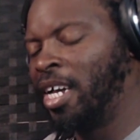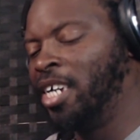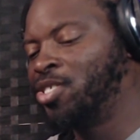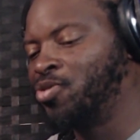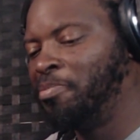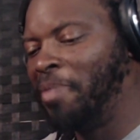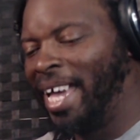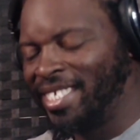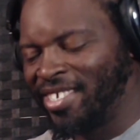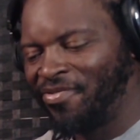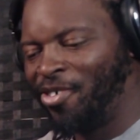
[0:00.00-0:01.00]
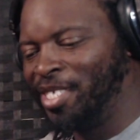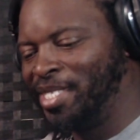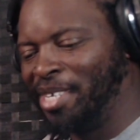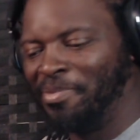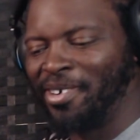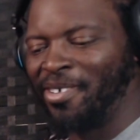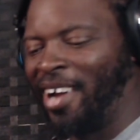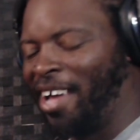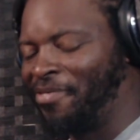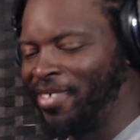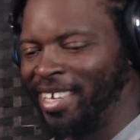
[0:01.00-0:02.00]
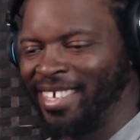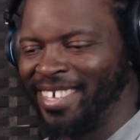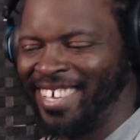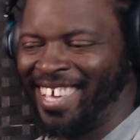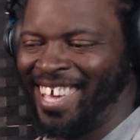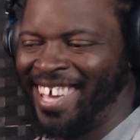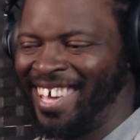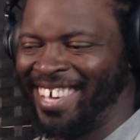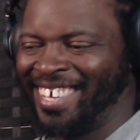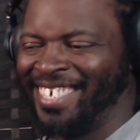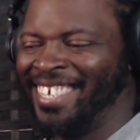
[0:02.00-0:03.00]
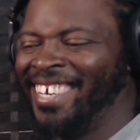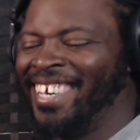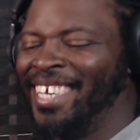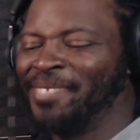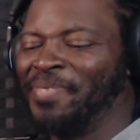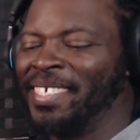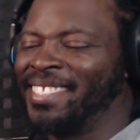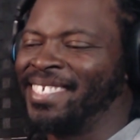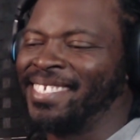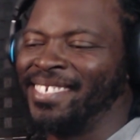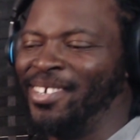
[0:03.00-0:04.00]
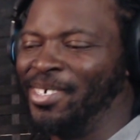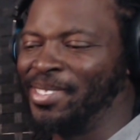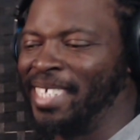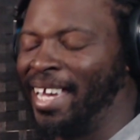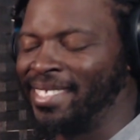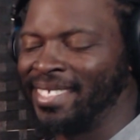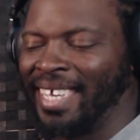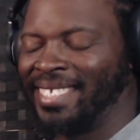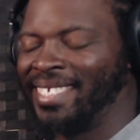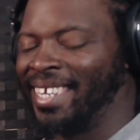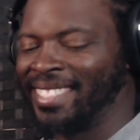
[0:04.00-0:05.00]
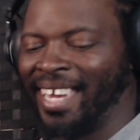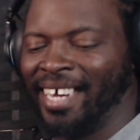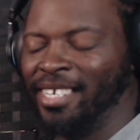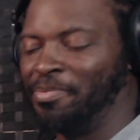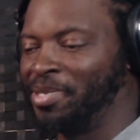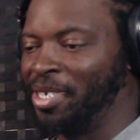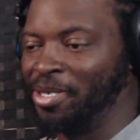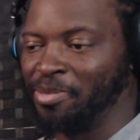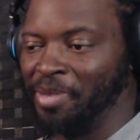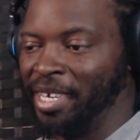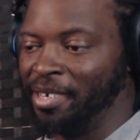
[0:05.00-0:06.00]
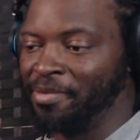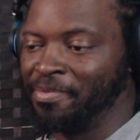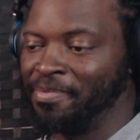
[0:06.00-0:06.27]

Country magic for a demographic. It's been such a long time since I checked out Upchurch, man.